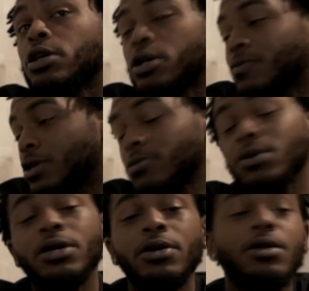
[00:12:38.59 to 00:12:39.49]
I'm like,
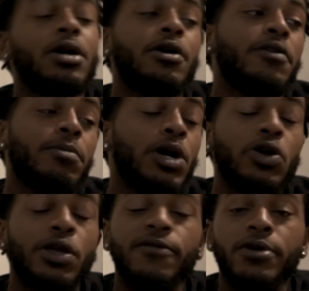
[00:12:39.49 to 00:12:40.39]
man, nah, my girl
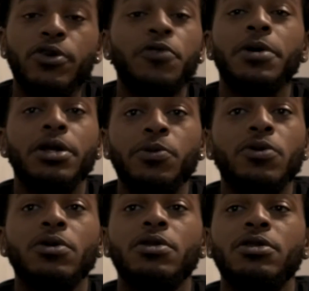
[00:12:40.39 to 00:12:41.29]
ain't fuck nobody, bro.
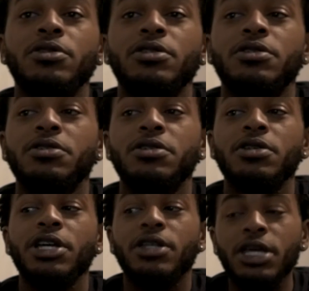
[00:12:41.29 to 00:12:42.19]

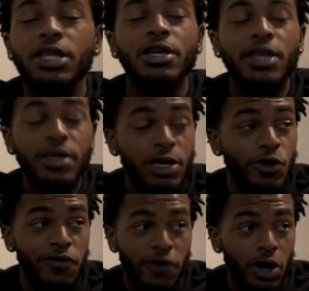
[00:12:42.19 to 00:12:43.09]
And that nigga like, yeah, we
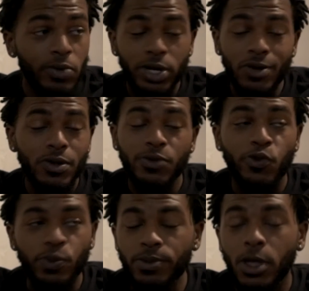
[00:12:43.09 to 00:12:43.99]
fucked, but it was,
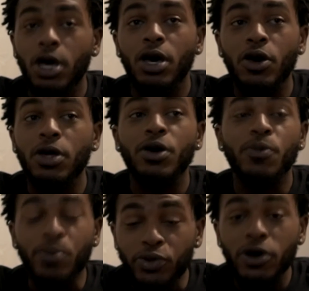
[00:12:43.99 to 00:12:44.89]
nah,
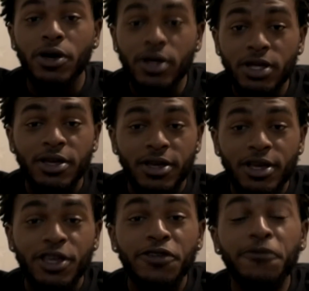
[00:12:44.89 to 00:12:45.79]
bruh,
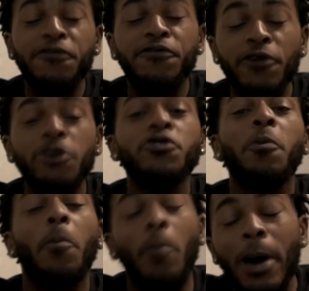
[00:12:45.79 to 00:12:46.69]
you fucked
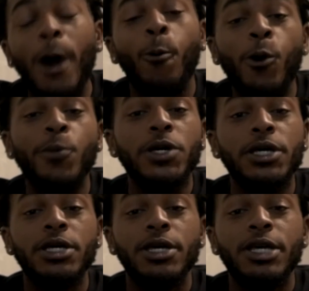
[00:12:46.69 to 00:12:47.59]
my woman.
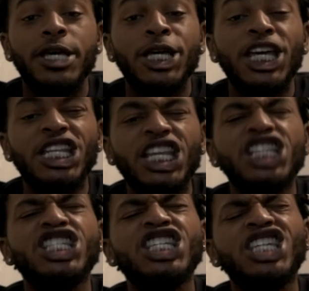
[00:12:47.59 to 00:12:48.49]
And then
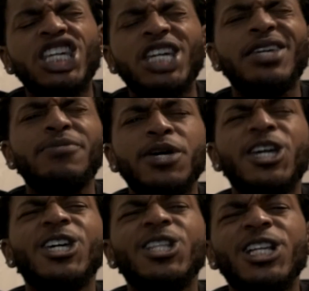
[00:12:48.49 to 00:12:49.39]
she came back
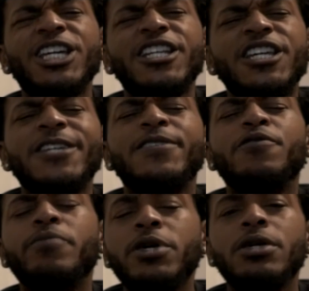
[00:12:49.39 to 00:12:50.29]
and laid next to me.